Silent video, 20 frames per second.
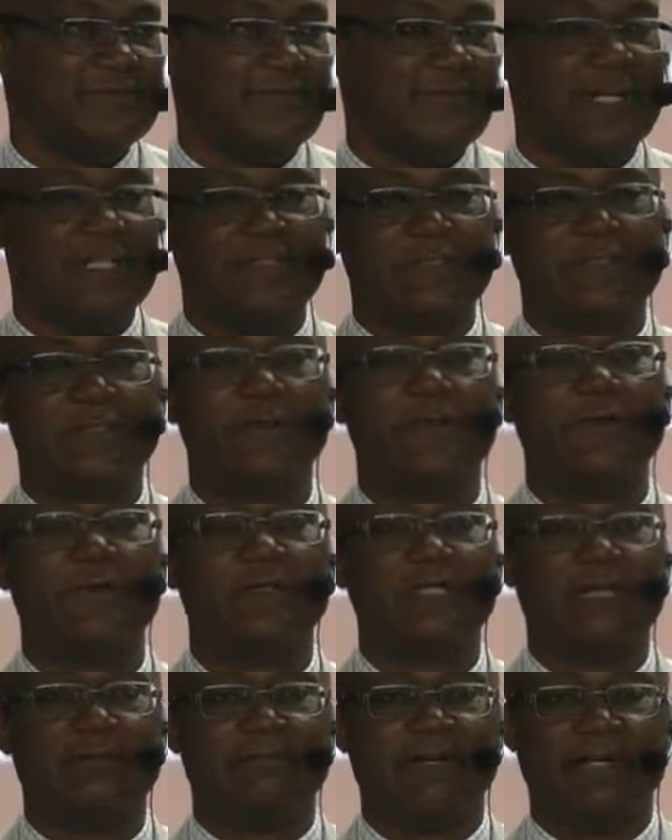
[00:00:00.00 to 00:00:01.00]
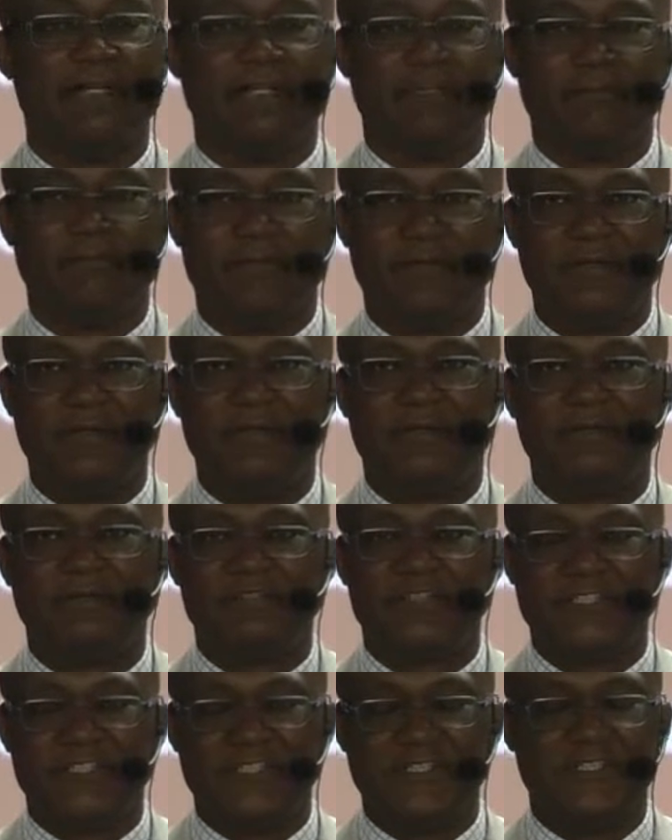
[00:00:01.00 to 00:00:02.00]
were told about the birth of
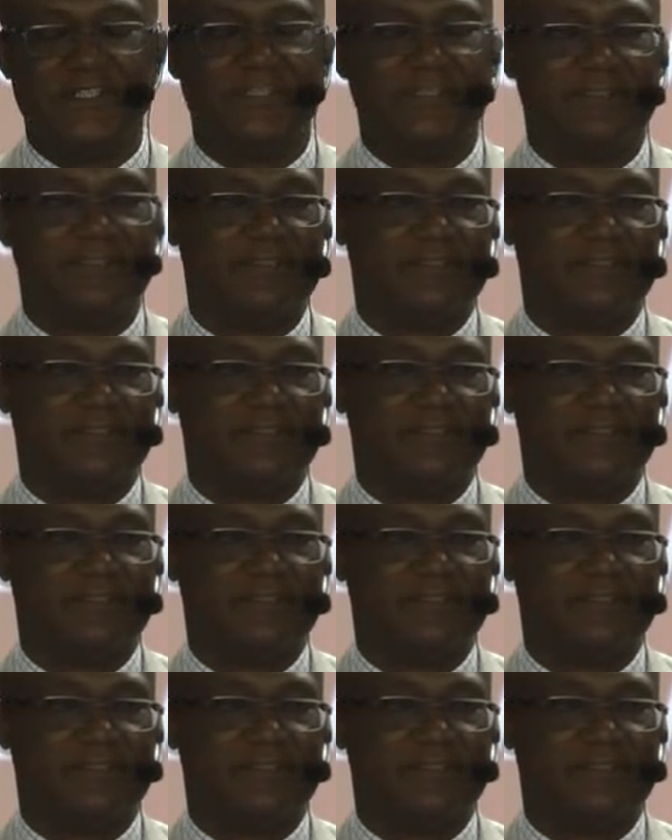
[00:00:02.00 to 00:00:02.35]
Jesus.